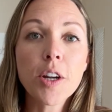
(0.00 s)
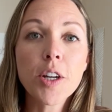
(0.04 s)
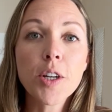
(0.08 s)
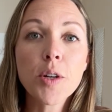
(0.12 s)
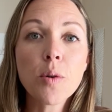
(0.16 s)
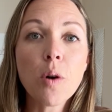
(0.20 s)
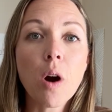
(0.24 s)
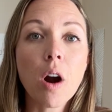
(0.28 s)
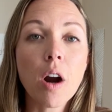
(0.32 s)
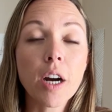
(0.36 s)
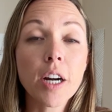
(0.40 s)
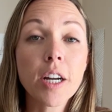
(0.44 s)

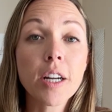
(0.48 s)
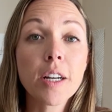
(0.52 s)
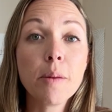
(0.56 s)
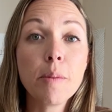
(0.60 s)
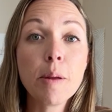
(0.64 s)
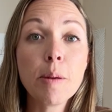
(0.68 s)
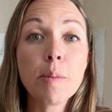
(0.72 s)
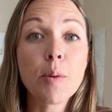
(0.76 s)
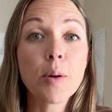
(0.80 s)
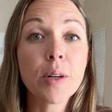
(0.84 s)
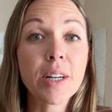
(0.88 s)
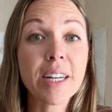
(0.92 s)
you are going to
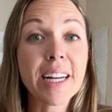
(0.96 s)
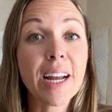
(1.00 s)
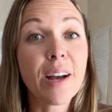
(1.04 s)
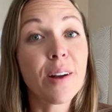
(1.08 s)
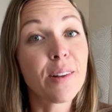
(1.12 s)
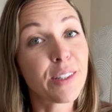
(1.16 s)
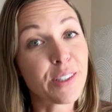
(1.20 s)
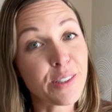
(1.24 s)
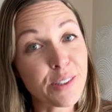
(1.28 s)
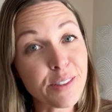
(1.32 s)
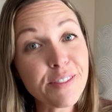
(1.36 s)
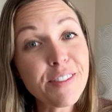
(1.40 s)
be putting
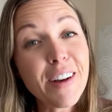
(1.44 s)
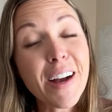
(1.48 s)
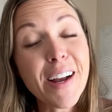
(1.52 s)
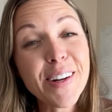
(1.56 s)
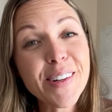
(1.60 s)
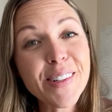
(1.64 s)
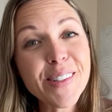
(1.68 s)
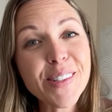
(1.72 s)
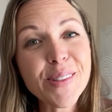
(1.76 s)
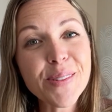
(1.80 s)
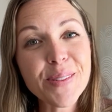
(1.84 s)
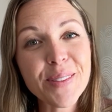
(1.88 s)
out little
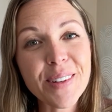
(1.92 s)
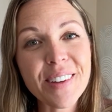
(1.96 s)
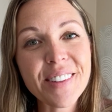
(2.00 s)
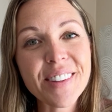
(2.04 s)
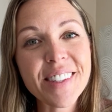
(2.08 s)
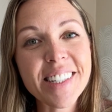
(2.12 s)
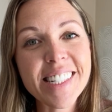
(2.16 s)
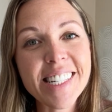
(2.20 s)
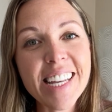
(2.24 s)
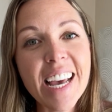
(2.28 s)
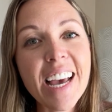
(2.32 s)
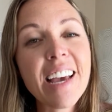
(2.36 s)
fires throughout
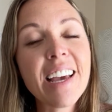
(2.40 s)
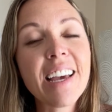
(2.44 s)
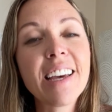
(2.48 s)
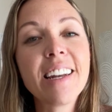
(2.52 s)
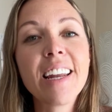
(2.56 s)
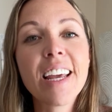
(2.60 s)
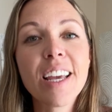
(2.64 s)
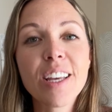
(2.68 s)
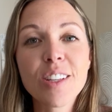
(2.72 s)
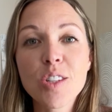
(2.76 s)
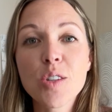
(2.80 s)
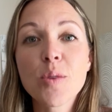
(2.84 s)
the day and
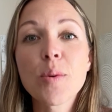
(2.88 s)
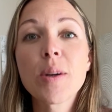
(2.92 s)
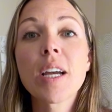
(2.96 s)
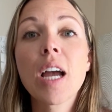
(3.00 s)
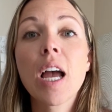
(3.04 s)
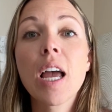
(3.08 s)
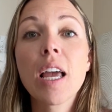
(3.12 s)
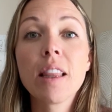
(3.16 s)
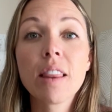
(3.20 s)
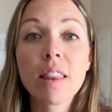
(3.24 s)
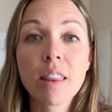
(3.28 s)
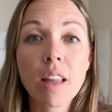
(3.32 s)
answering
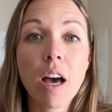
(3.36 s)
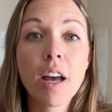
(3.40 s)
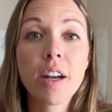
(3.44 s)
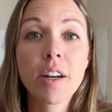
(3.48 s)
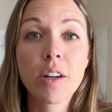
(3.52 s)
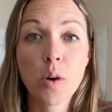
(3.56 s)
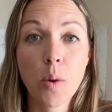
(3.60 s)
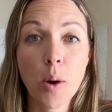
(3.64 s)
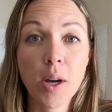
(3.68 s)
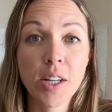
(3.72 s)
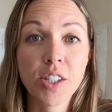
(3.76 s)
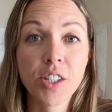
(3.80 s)
a lot
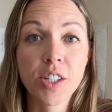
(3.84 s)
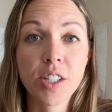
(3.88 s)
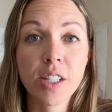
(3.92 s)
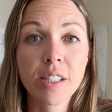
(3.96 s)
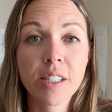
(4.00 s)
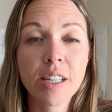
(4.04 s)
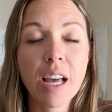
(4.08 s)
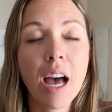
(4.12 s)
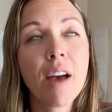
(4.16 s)
of questions.